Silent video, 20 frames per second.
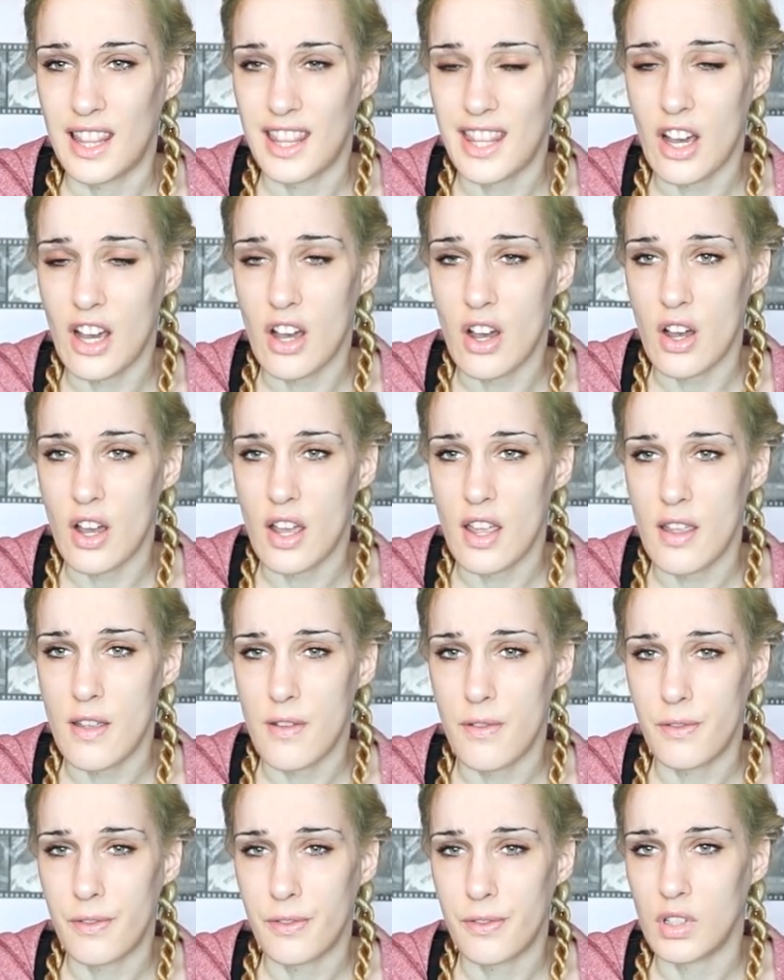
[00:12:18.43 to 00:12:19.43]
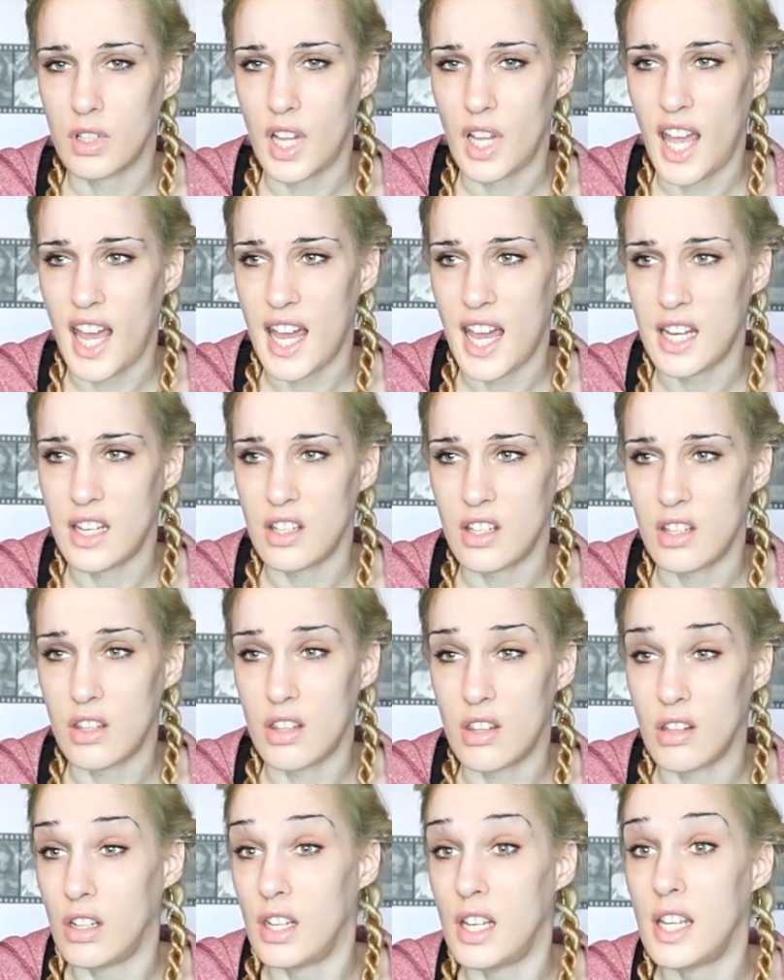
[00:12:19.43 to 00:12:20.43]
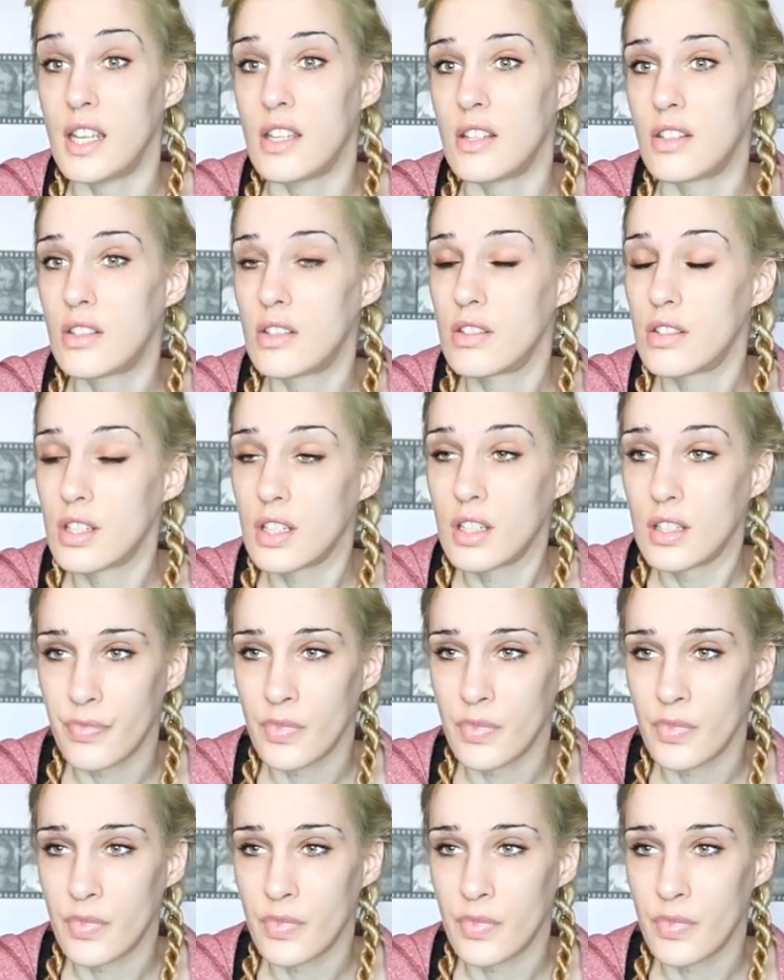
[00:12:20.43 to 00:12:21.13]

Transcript: that I've had the least